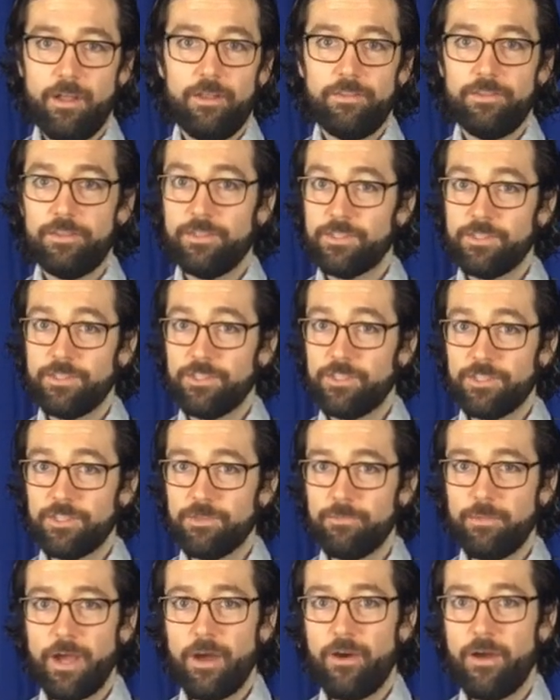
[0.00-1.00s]
This is just
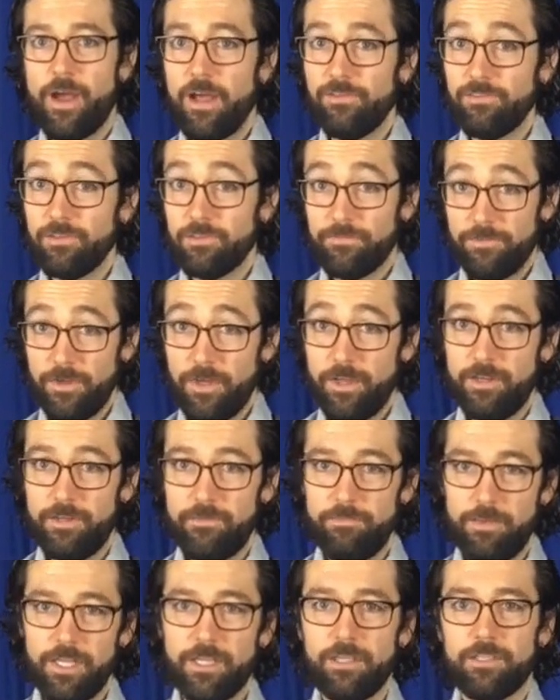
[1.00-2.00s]
about having fun and
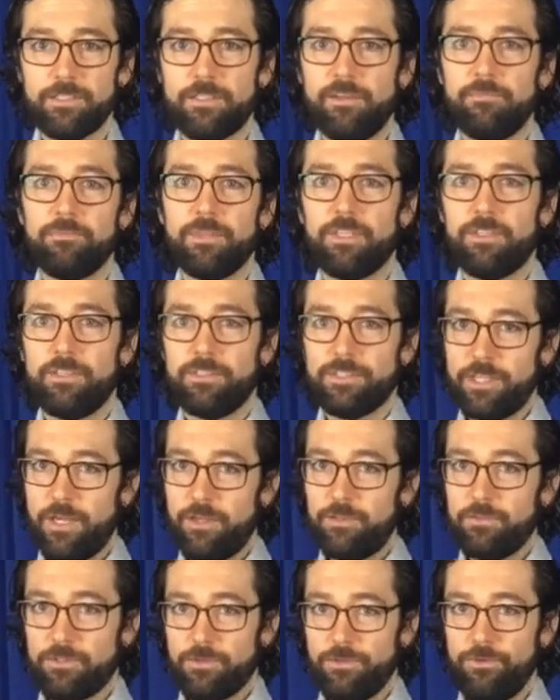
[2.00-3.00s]
making something that
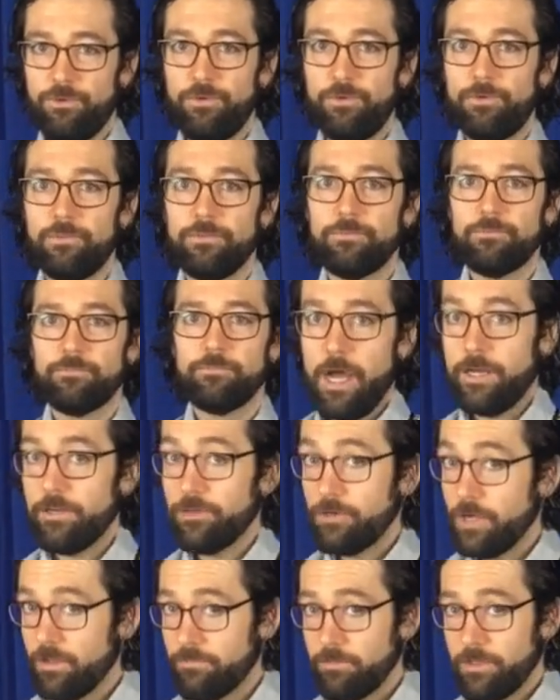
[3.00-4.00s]
sounds cool. I
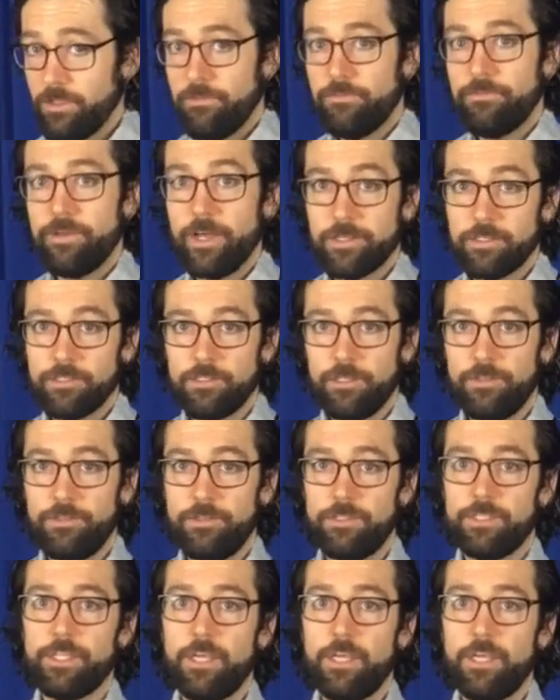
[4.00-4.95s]
don't have any effects on this